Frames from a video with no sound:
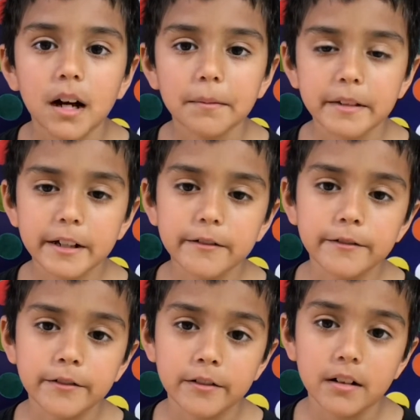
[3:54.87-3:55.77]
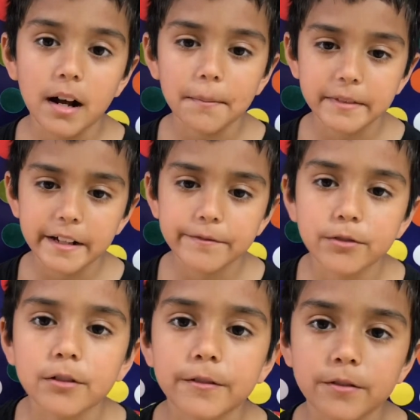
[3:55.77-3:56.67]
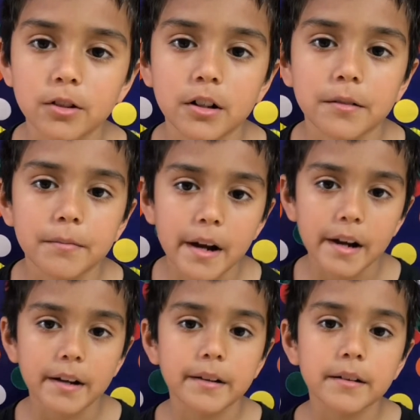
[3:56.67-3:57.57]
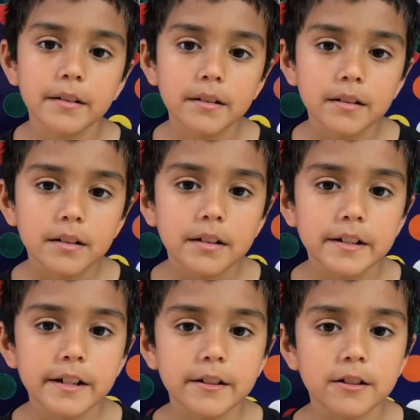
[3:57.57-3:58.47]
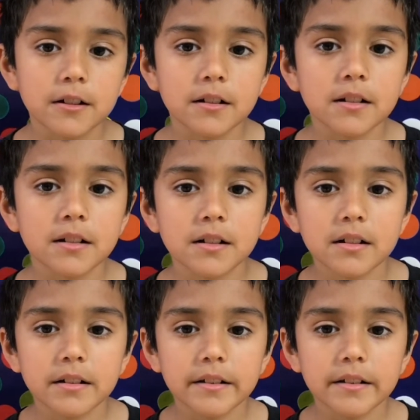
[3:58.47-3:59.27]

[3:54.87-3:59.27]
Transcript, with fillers: I'm thankful. For, I'm thankful for my teachers.